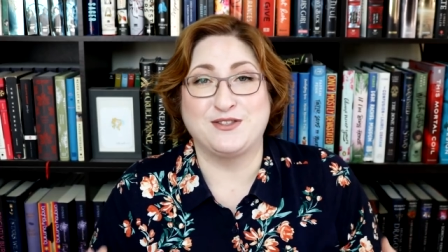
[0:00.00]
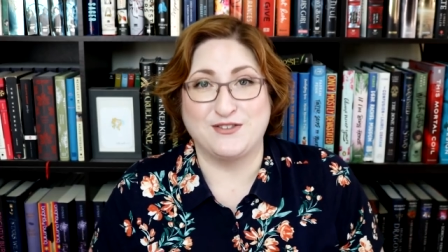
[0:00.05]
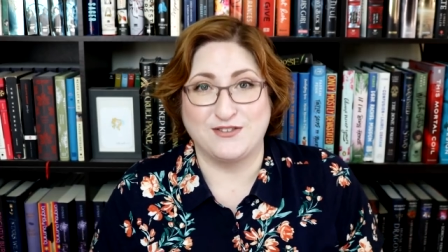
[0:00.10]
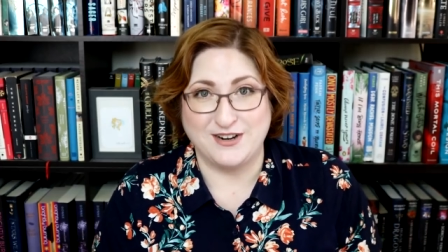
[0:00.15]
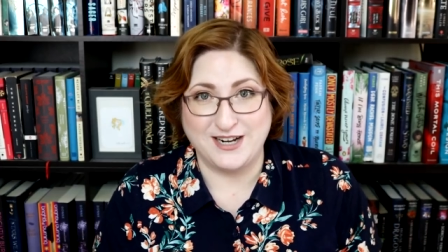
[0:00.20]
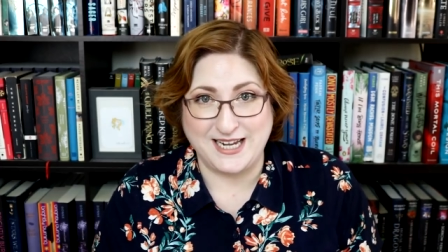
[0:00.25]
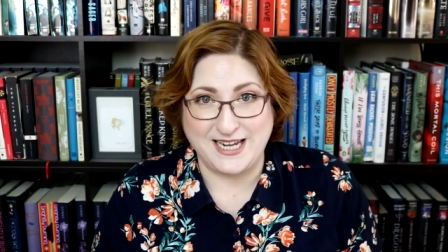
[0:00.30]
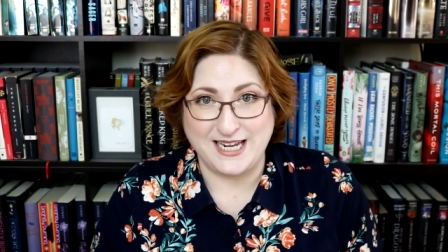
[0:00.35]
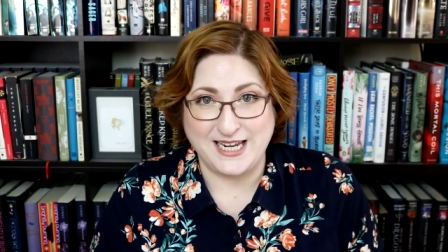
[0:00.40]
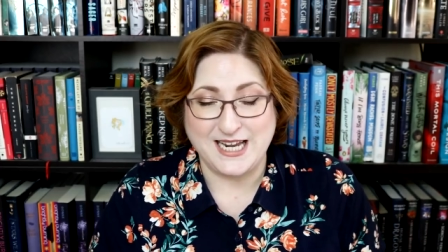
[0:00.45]

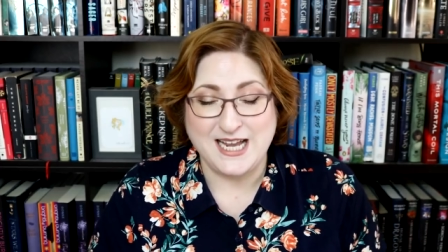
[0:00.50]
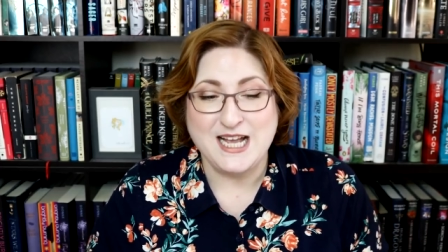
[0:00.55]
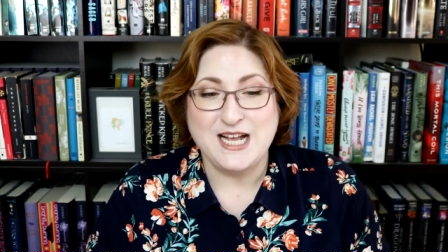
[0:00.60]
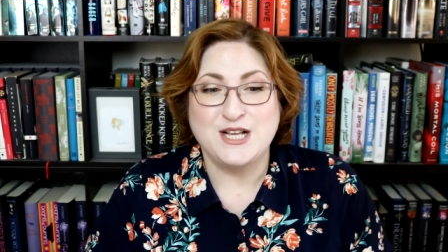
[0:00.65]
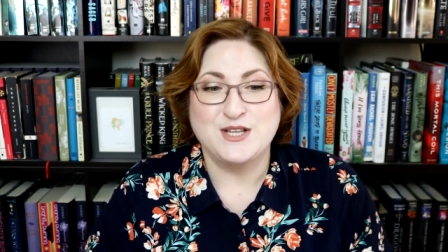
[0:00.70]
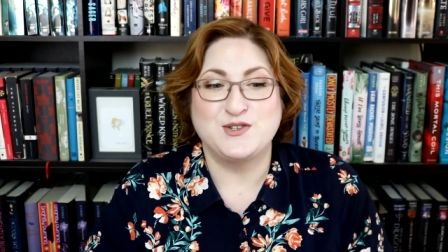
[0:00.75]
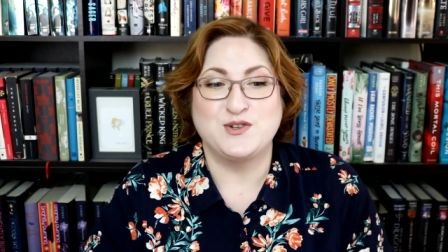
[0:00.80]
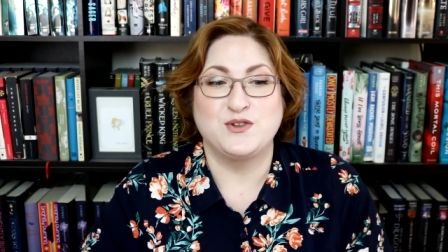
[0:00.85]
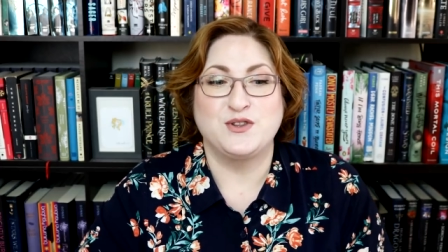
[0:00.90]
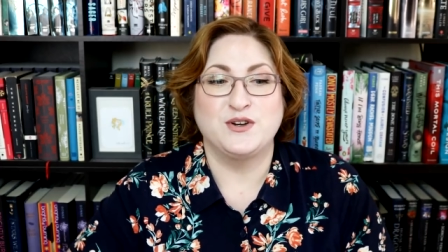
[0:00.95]
three.
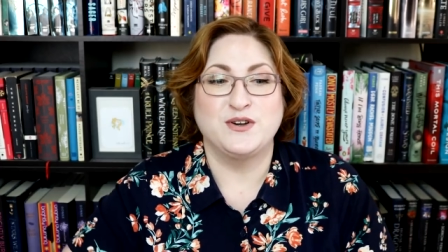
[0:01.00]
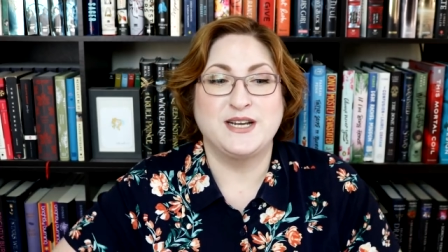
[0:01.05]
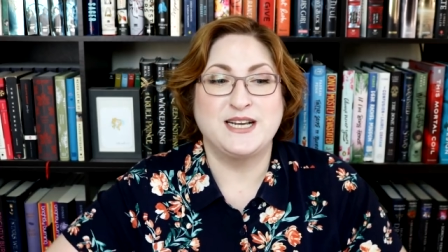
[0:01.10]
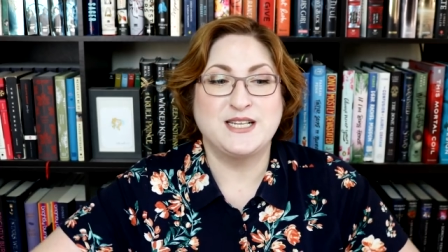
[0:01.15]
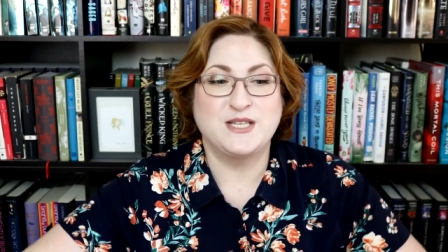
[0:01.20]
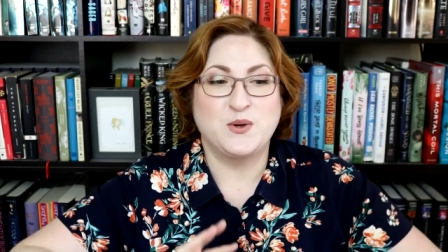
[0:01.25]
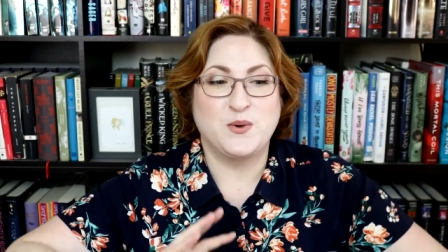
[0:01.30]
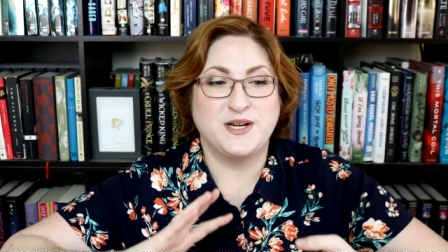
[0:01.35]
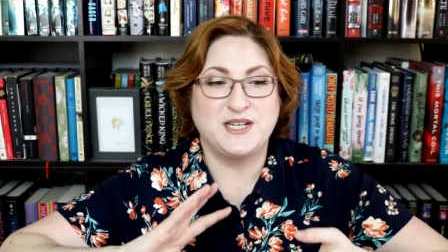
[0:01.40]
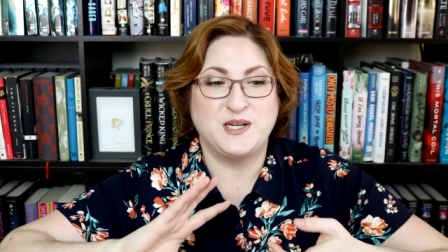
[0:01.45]
So there
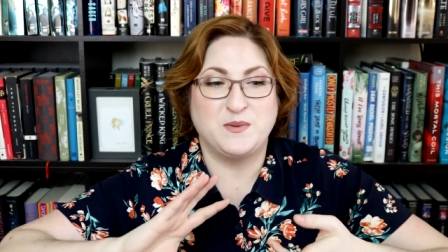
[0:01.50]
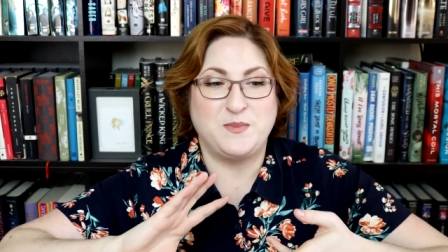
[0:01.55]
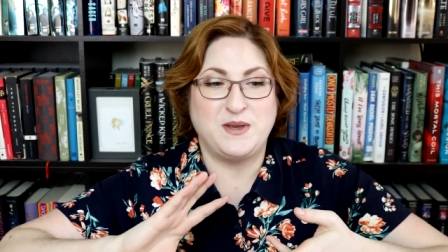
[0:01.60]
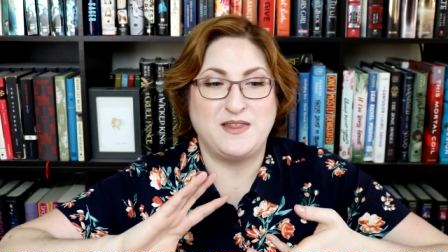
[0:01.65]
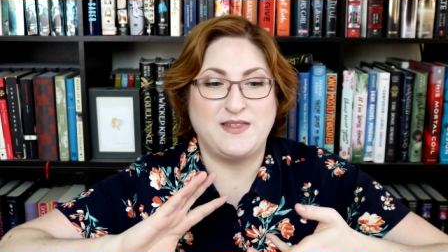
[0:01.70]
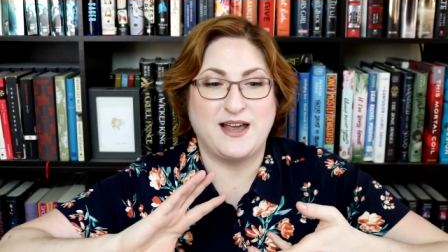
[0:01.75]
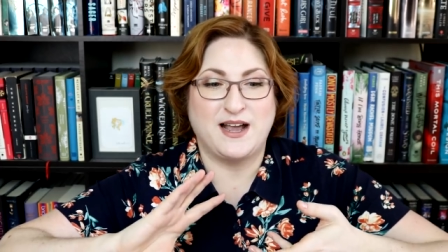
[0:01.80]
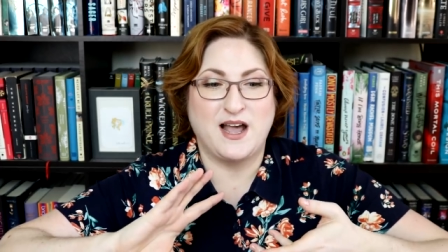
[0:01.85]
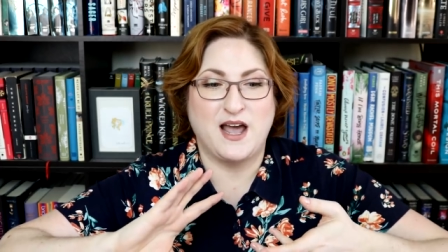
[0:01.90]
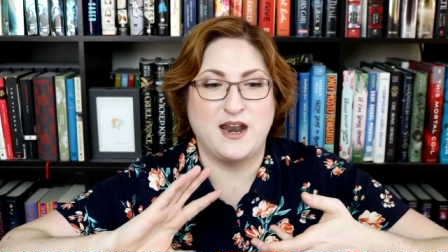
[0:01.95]
is going to
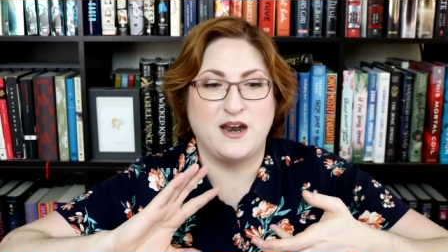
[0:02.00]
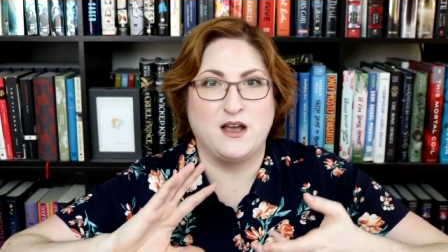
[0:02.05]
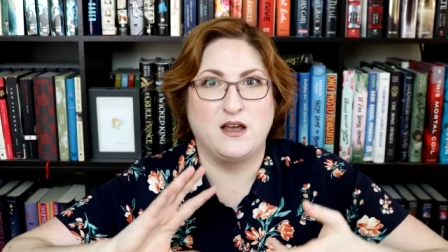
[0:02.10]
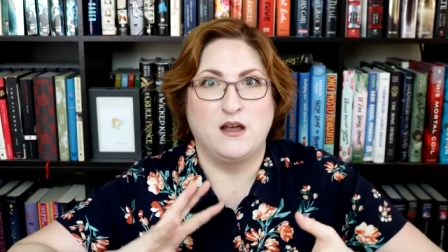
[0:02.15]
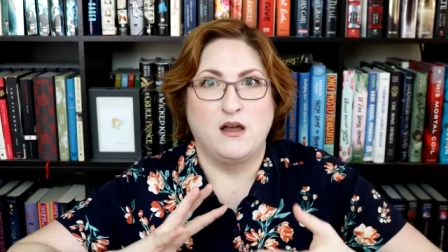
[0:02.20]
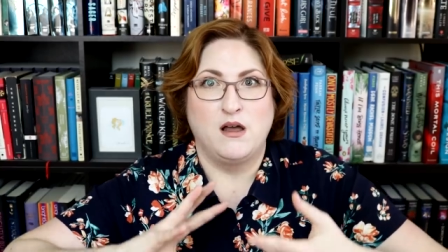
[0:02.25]
be that kind of